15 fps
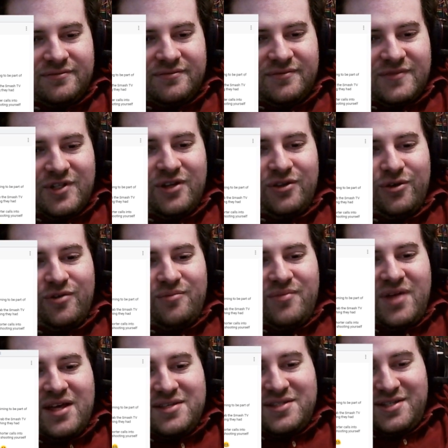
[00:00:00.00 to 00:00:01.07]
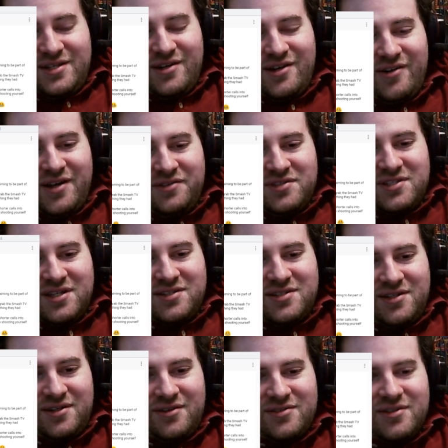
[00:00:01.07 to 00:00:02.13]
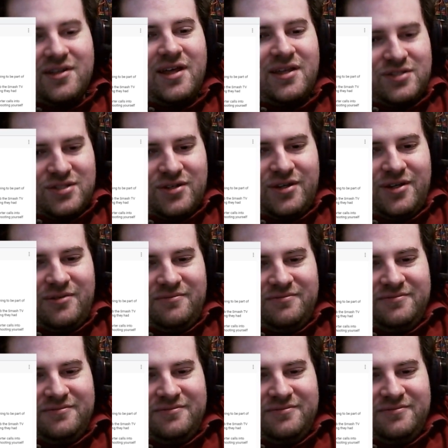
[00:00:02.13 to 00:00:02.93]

You can learn medicine in around 6 years, so that's good.